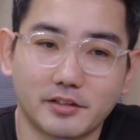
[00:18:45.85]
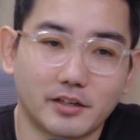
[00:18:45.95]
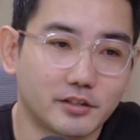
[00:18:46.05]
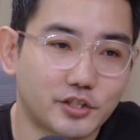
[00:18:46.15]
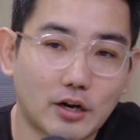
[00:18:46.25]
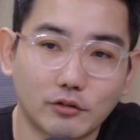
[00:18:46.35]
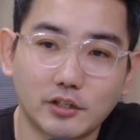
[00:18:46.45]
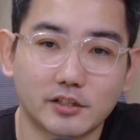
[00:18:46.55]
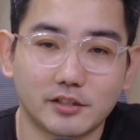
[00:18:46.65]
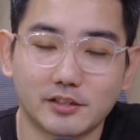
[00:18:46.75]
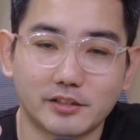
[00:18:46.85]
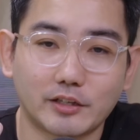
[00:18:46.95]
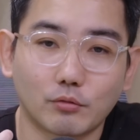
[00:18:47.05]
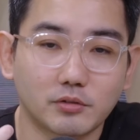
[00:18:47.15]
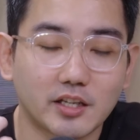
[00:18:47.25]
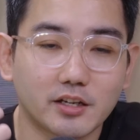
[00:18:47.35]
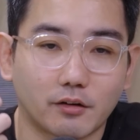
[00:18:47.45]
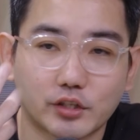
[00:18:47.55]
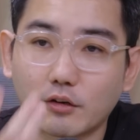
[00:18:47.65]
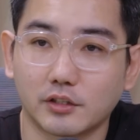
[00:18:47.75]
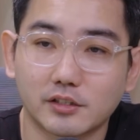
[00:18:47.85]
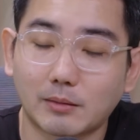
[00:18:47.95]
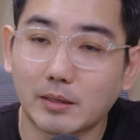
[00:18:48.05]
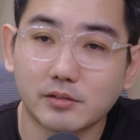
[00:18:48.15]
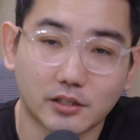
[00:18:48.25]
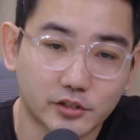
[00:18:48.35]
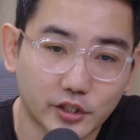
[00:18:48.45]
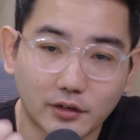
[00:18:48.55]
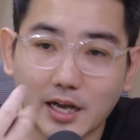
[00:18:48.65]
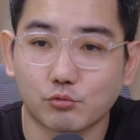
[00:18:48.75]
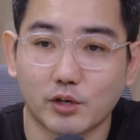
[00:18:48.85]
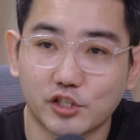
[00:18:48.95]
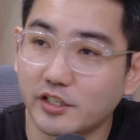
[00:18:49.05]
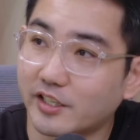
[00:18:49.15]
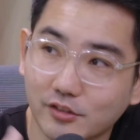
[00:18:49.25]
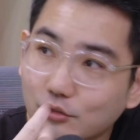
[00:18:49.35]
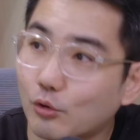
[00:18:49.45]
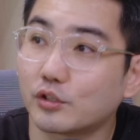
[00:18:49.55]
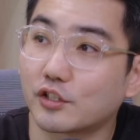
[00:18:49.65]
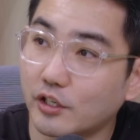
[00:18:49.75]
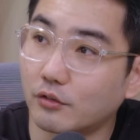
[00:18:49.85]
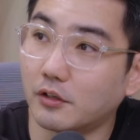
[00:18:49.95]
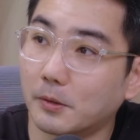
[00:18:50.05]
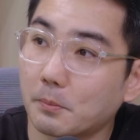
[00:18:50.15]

The shareholder, they don't think of shareholder. Sometimes shareholder ask question, they can scold the shareholder.